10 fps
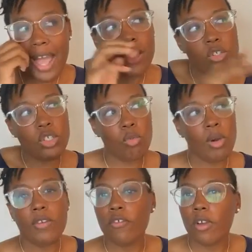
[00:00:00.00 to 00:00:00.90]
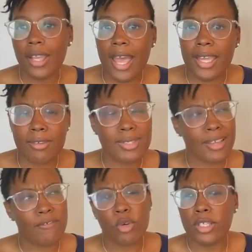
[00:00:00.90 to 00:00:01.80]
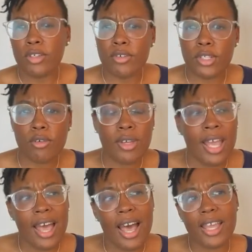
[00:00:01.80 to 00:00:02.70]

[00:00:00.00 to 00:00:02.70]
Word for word: I used to work for a guy. He was like 40 years old.